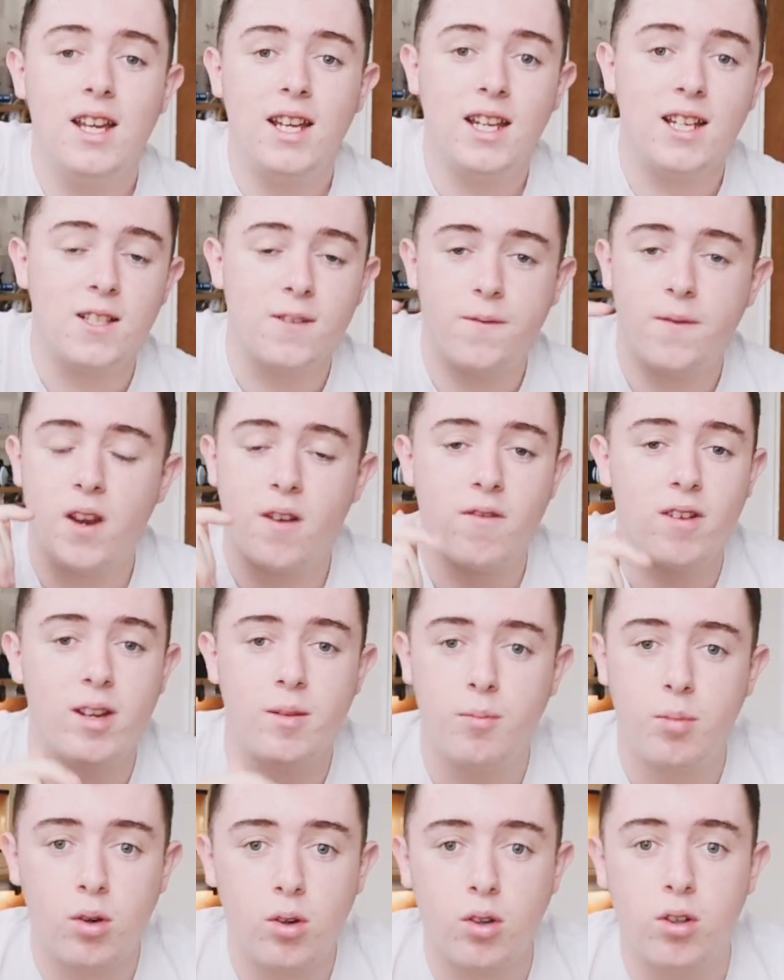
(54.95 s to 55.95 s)
It is very
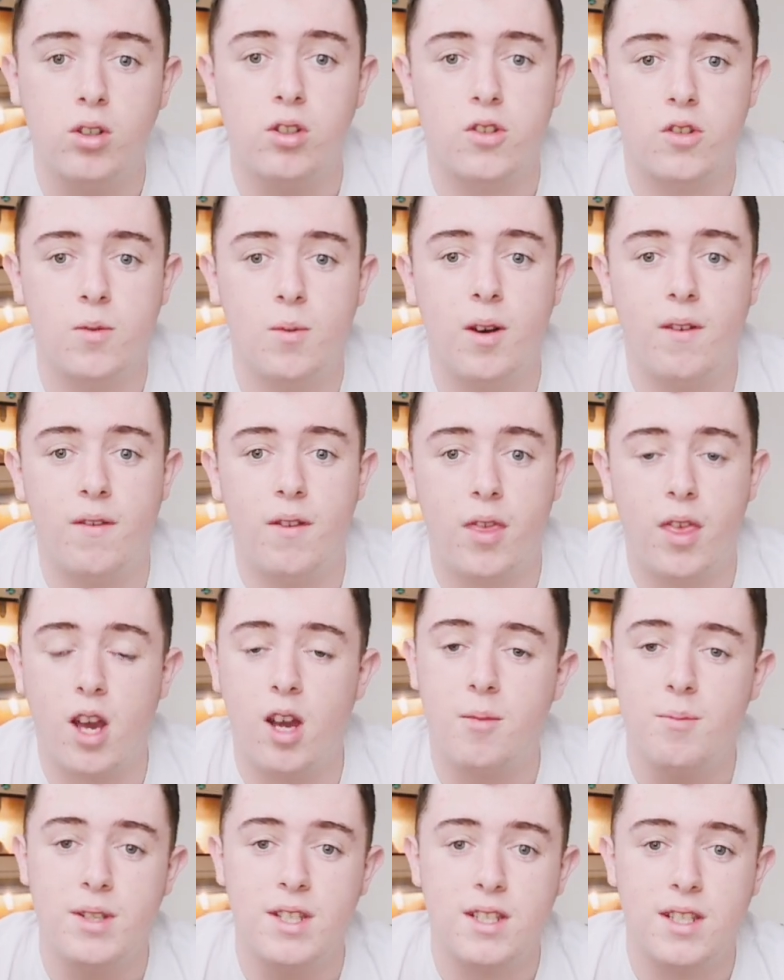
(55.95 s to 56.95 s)
important to have a
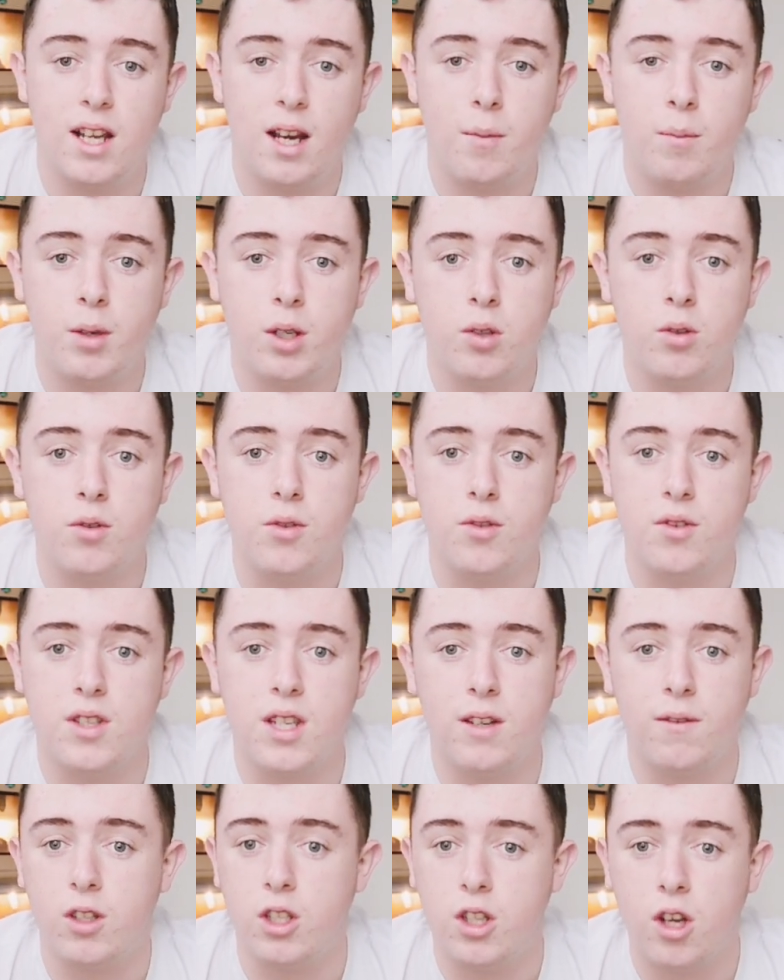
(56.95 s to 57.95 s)
thermostat because
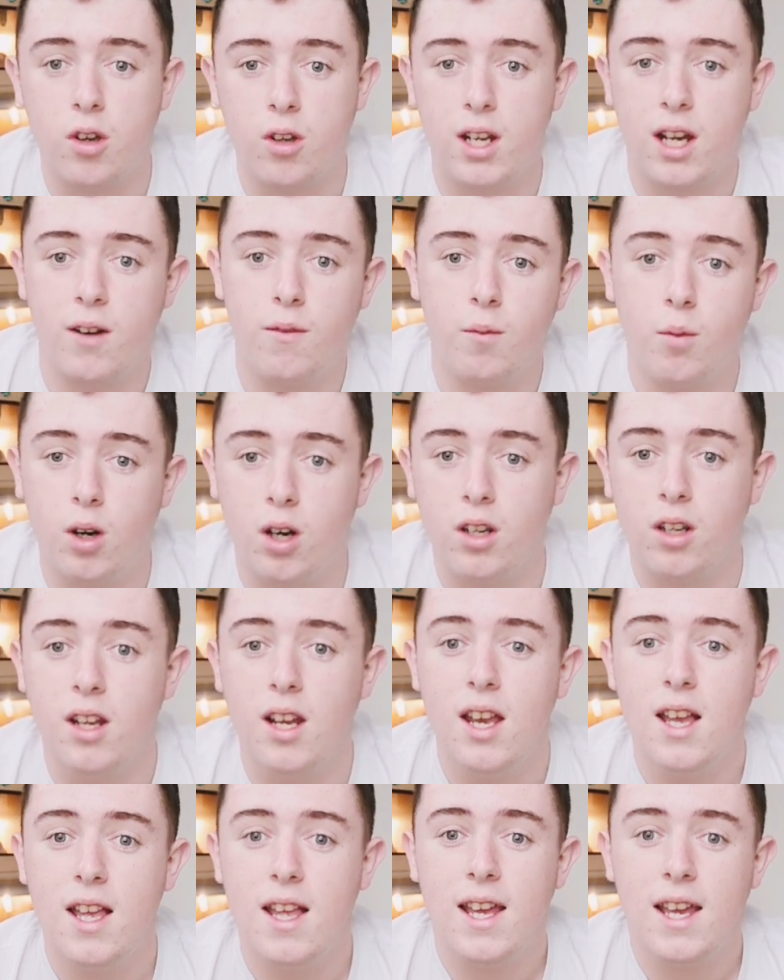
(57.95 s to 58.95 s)
if you don't have one,
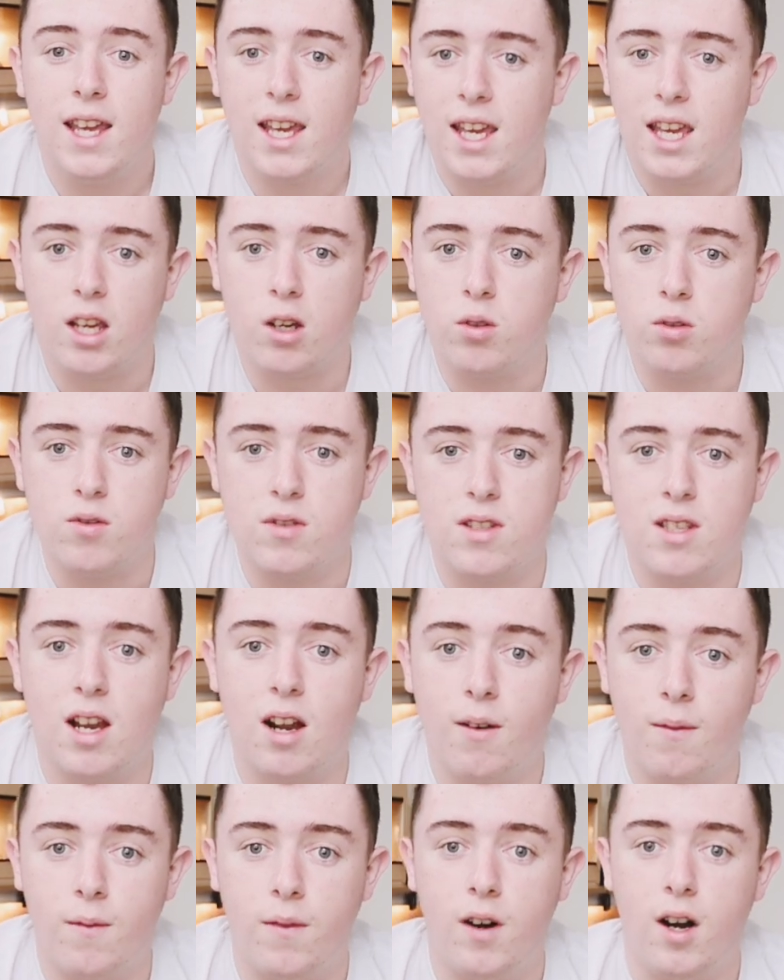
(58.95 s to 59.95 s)
it could set
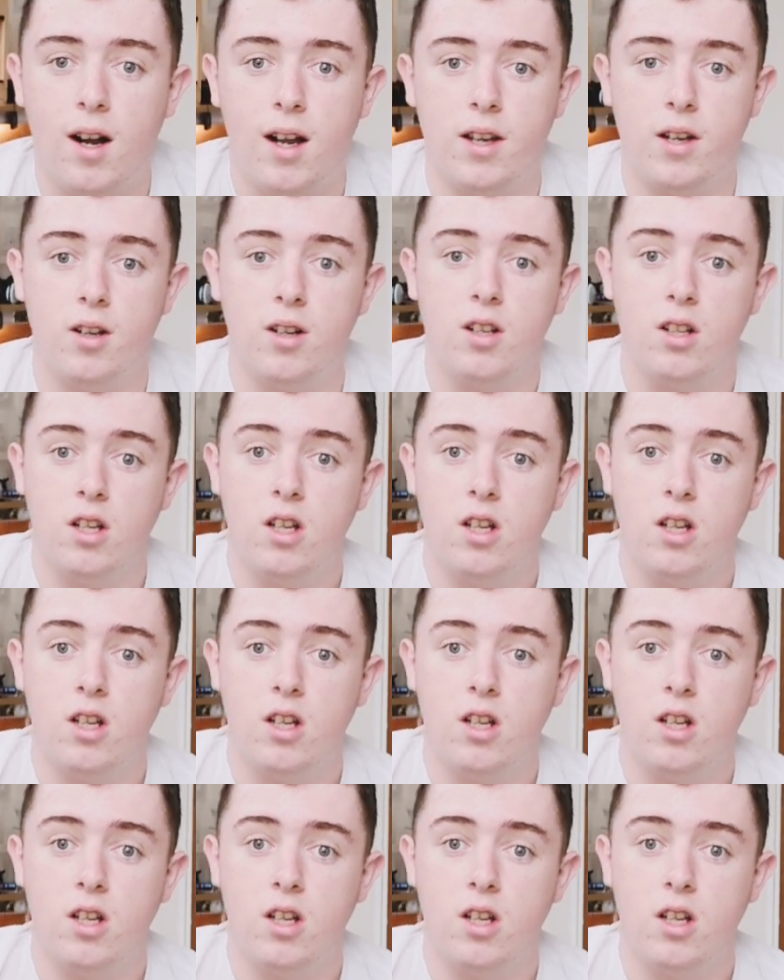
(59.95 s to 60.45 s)
on fire.